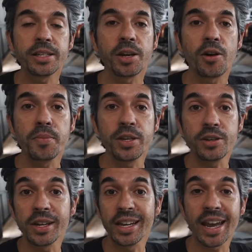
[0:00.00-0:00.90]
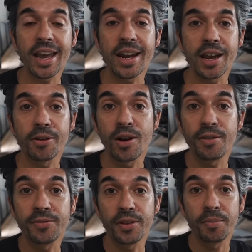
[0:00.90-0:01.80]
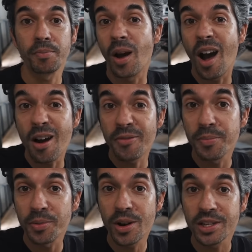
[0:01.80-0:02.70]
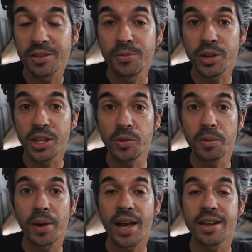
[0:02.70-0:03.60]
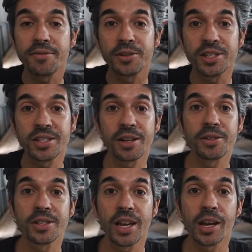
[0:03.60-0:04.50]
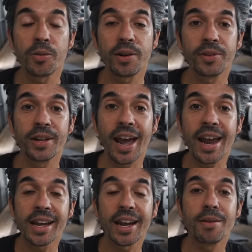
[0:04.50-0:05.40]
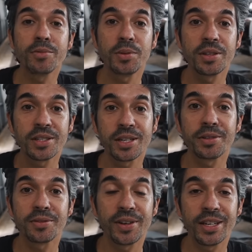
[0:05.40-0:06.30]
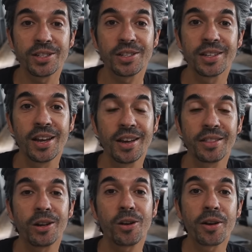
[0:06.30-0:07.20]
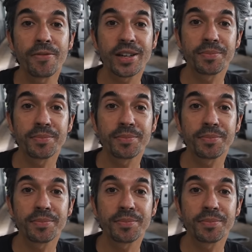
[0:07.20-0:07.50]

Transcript: told me you can get an aircraft for half the price of what you would pay for a Cirrus equivalent, and it comes with the Cirrus features that a lot of us